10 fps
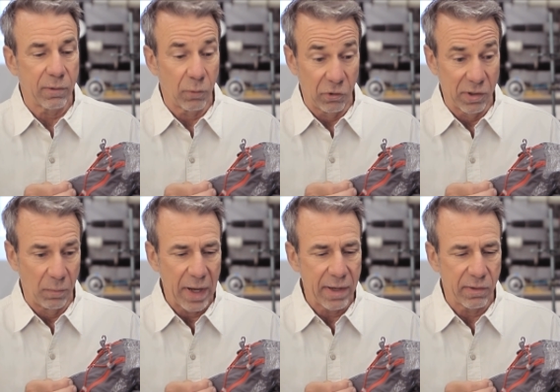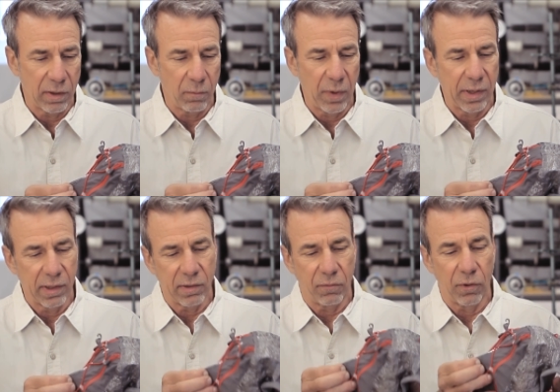which is amazing
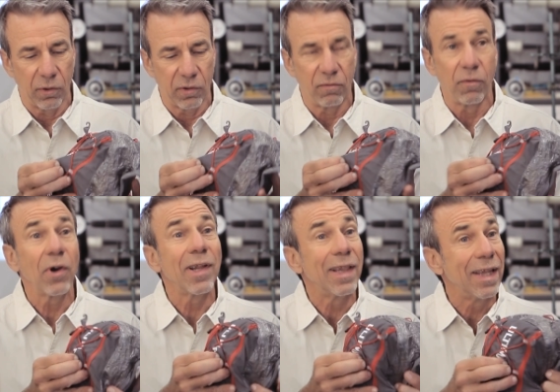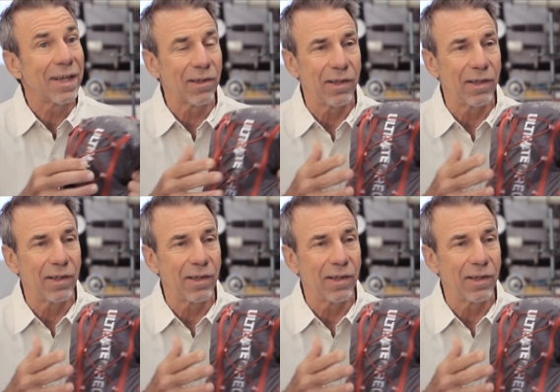because if there's very little